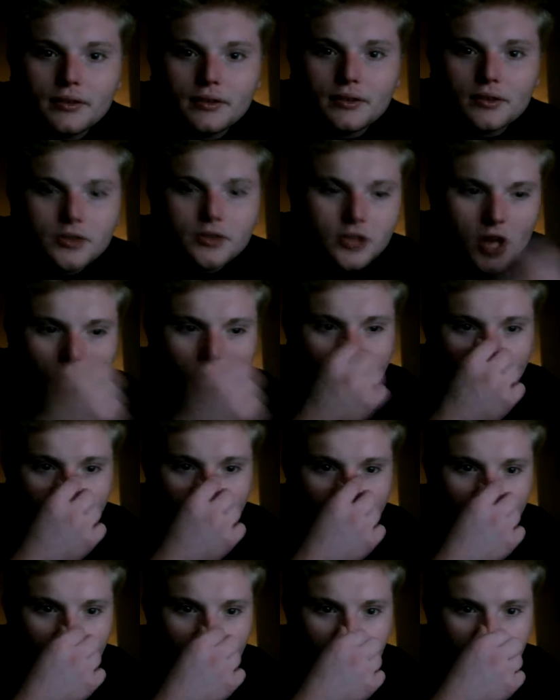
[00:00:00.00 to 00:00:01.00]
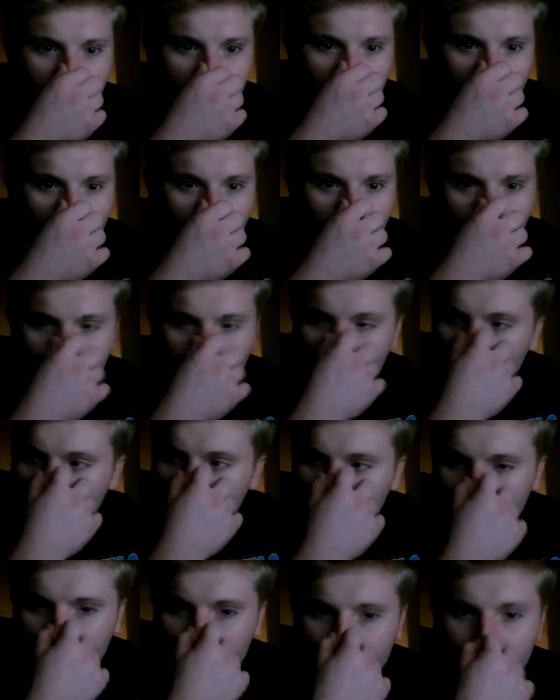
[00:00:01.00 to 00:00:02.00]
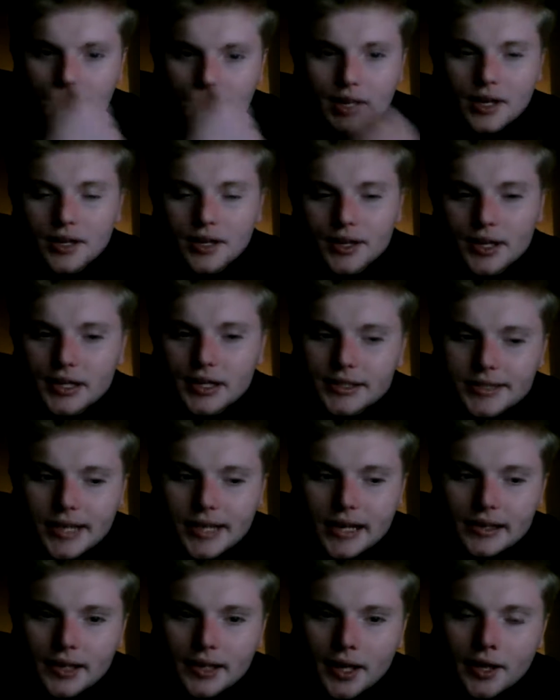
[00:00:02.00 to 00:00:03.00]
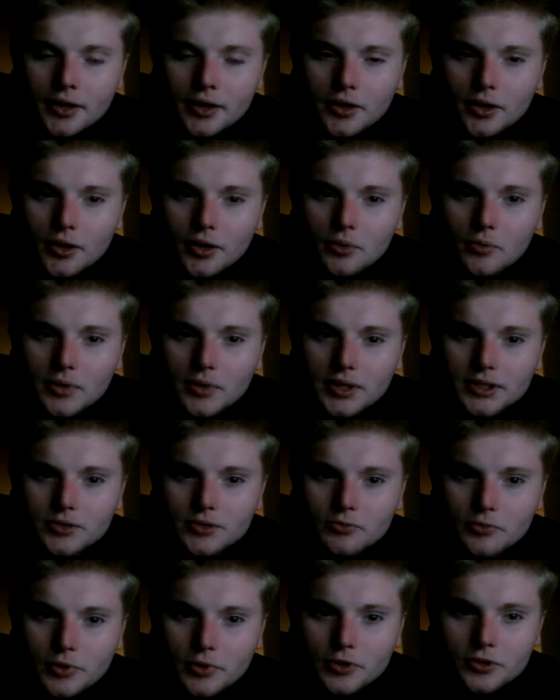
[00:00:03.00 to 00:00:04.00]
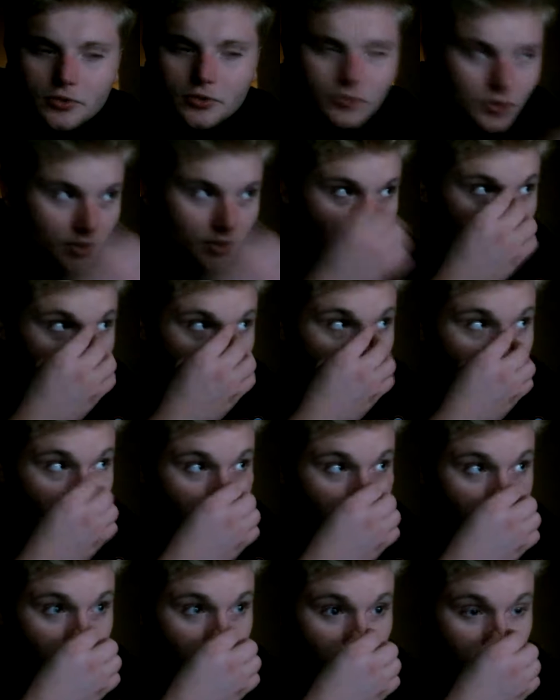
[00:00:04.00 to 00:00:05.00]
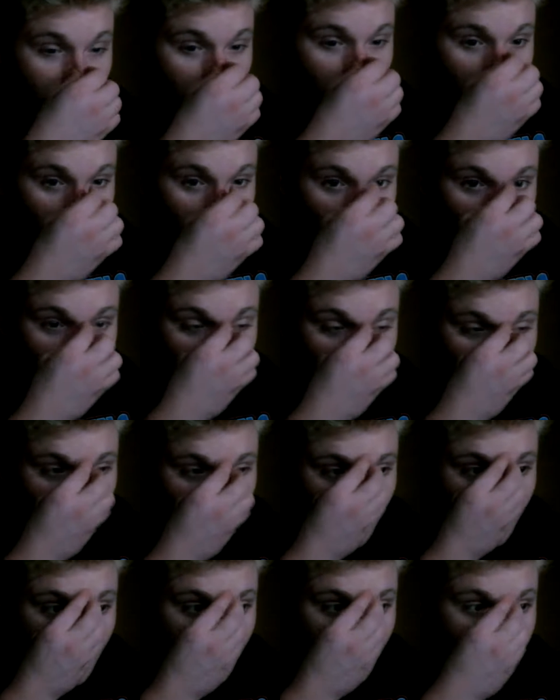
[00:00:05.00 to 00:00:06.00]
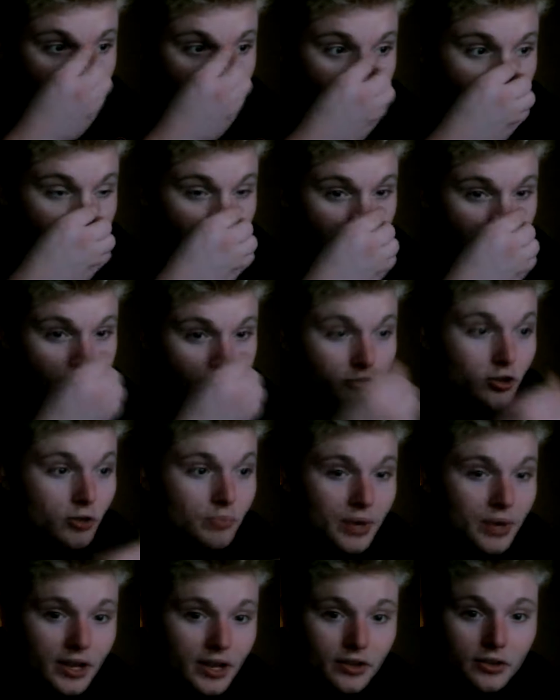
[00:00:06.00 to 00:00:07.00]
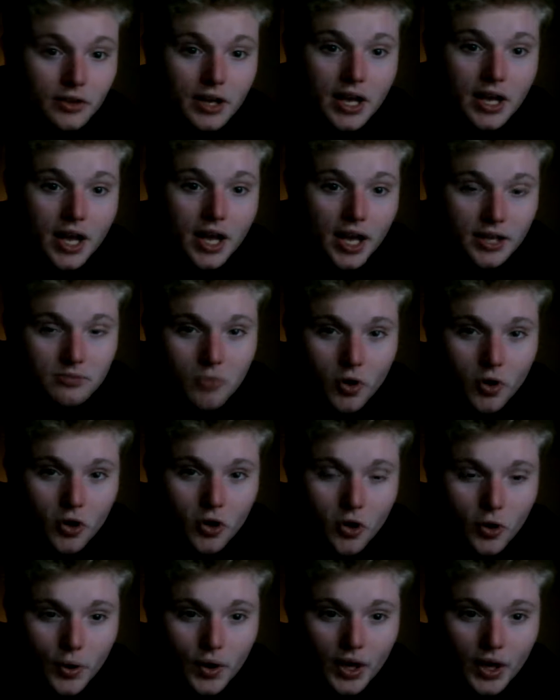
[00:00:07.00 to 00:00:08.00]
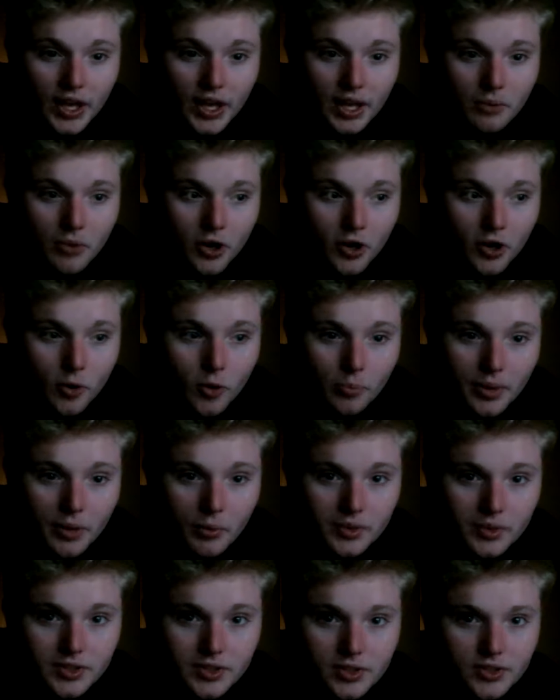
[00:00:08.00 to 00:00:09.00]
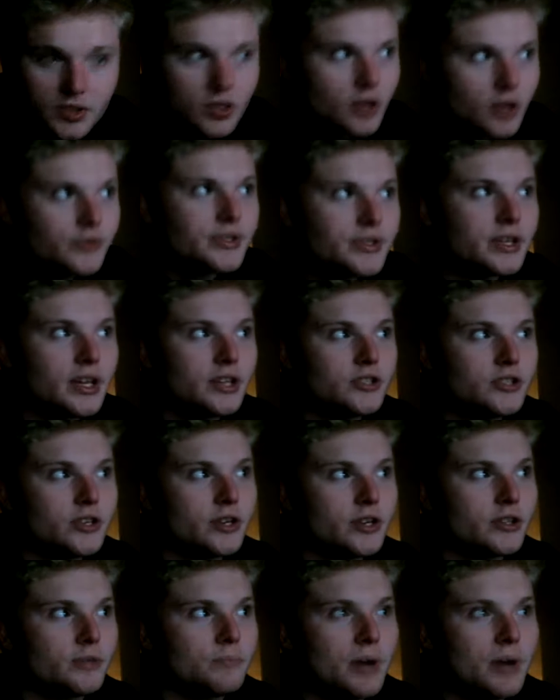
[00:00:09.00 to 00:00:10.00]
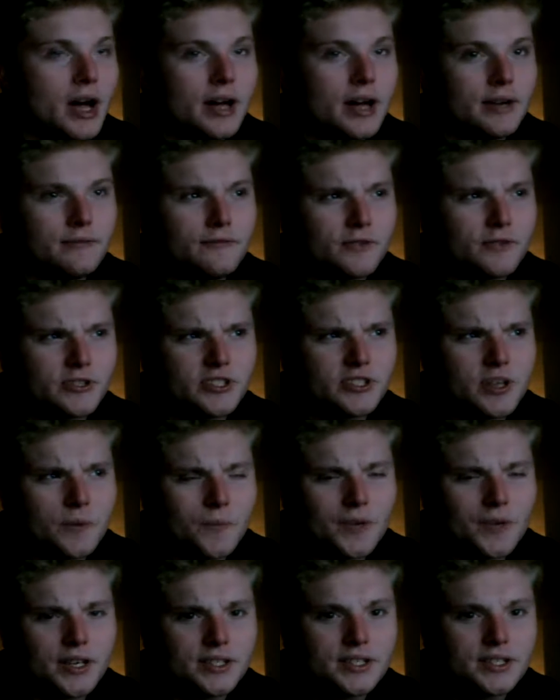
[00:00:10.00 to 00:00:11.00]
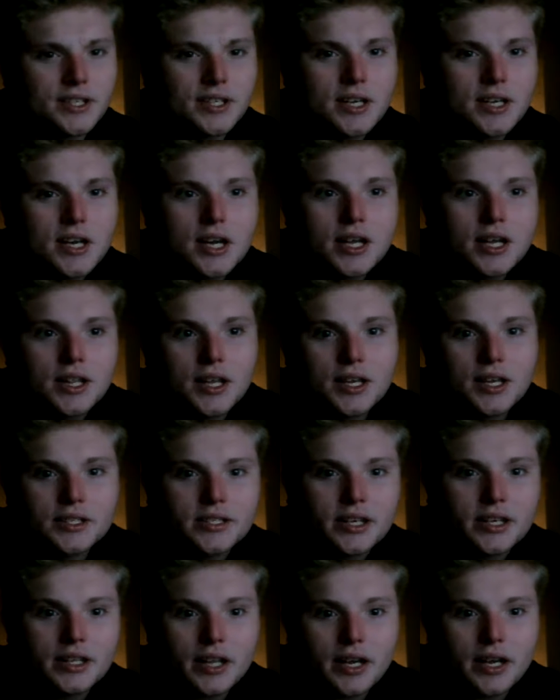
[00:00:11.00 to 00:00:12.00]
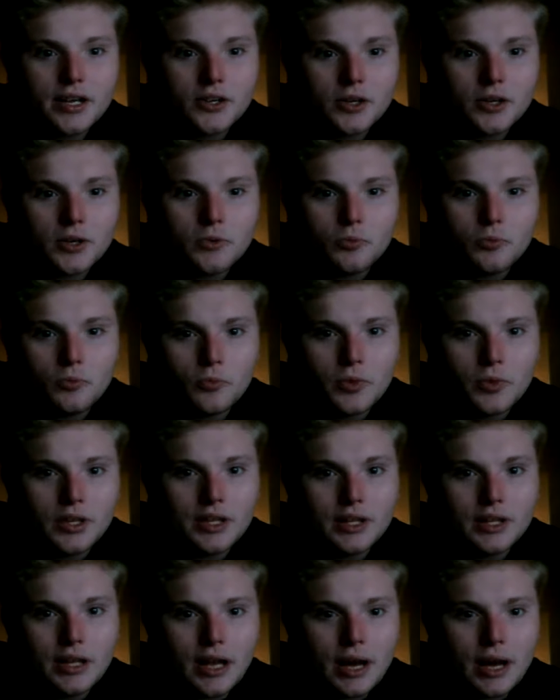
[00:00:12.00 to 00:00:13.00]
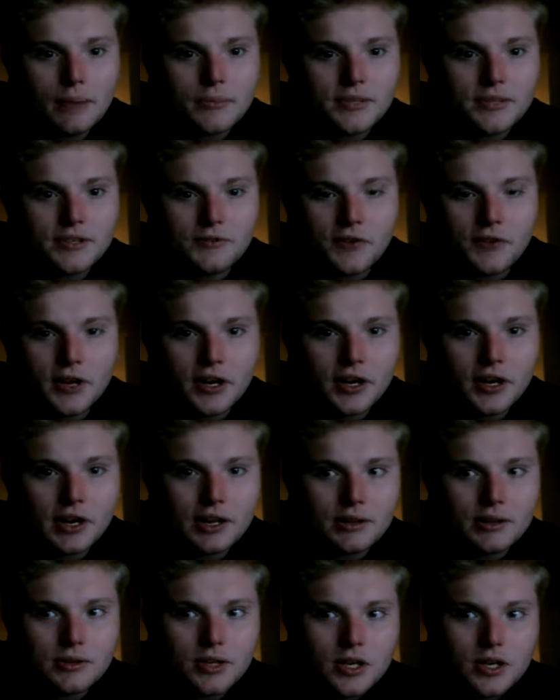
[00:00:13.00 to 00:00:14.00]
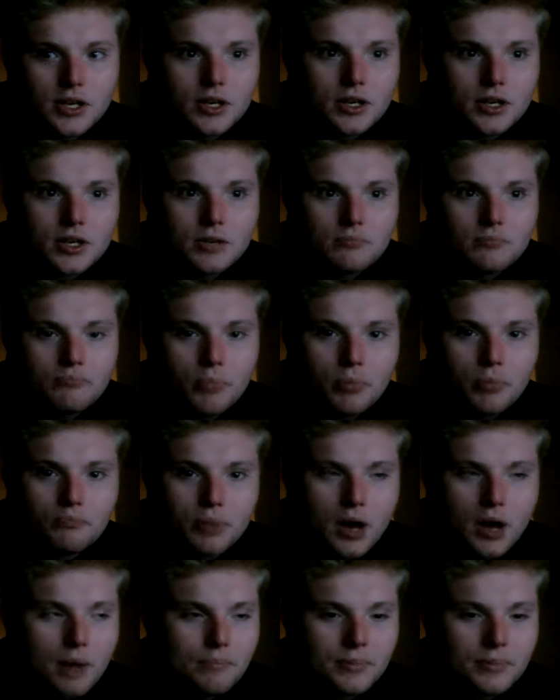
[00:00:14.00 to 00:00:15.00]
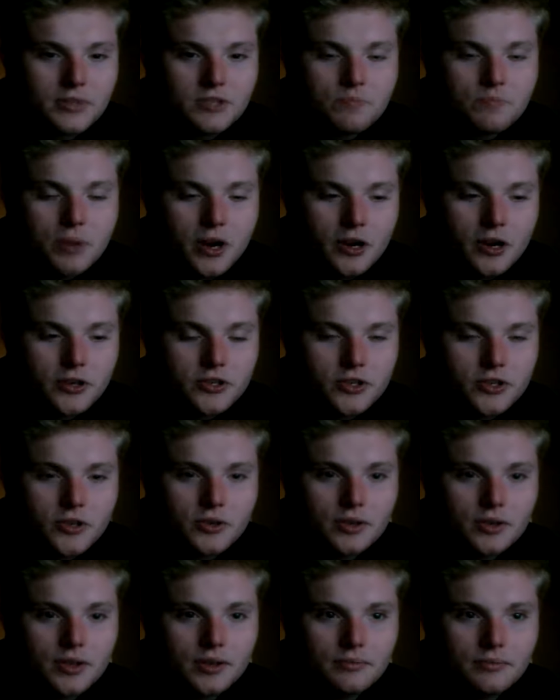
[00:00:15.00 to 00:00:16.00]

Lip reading: So on their merry way, the InSight lander was doing their jingles and detached the solar panel. As Marco A and Marco B was insulting each other for some reason, the InSight lander went in the atmosphere and popped its parachute.